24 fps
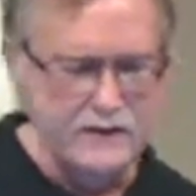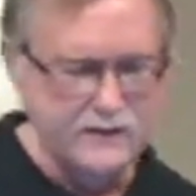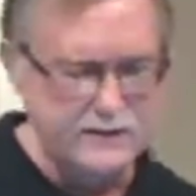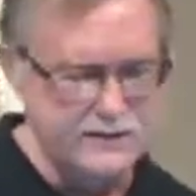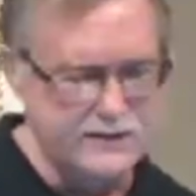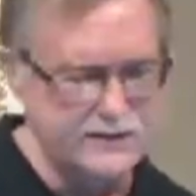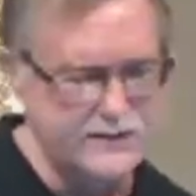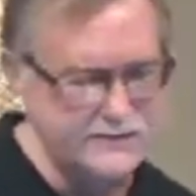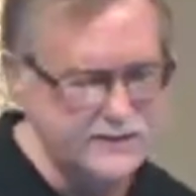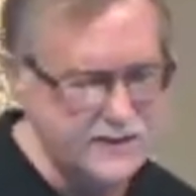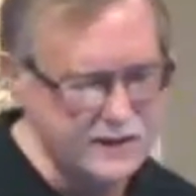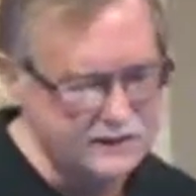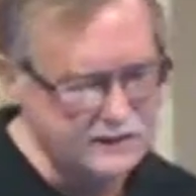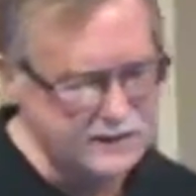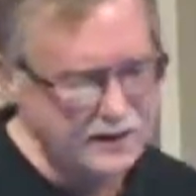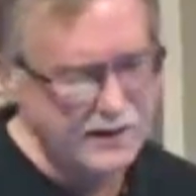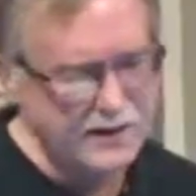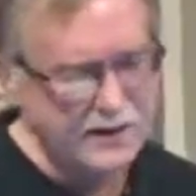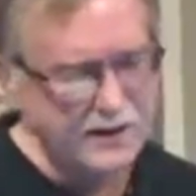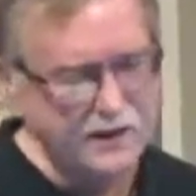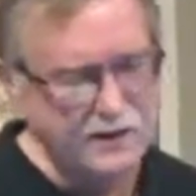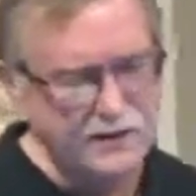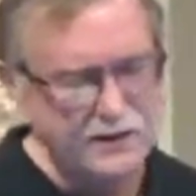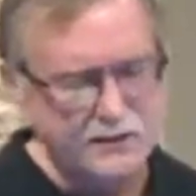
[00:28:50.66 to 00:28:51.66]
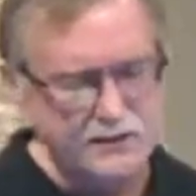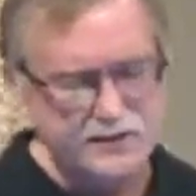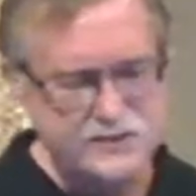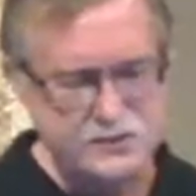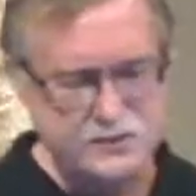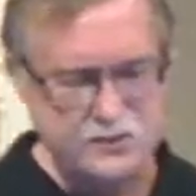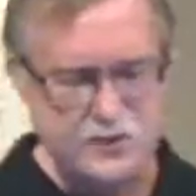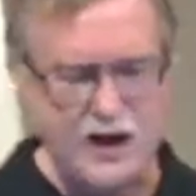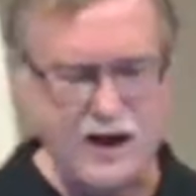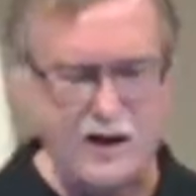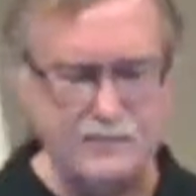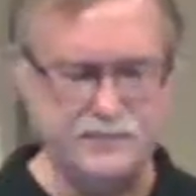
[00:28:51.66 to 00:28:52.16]
to sit there
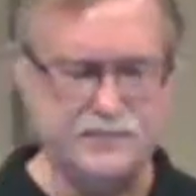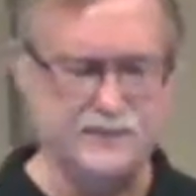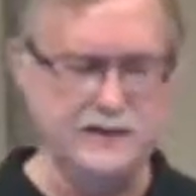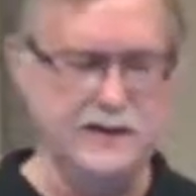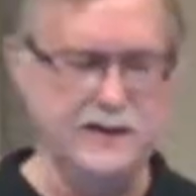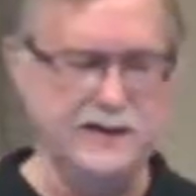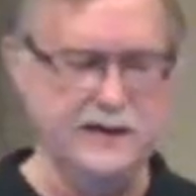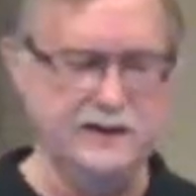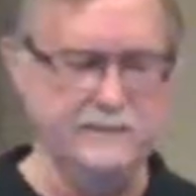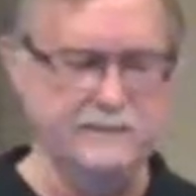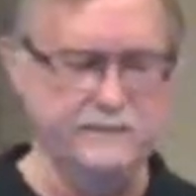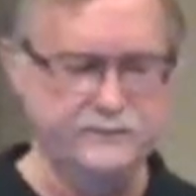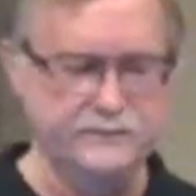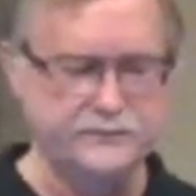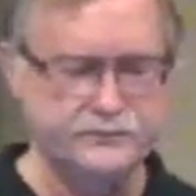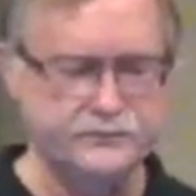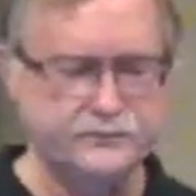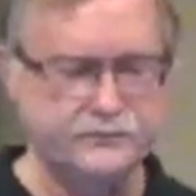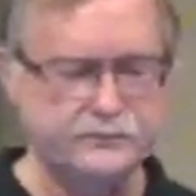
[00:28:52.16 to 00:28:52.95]
strapped in.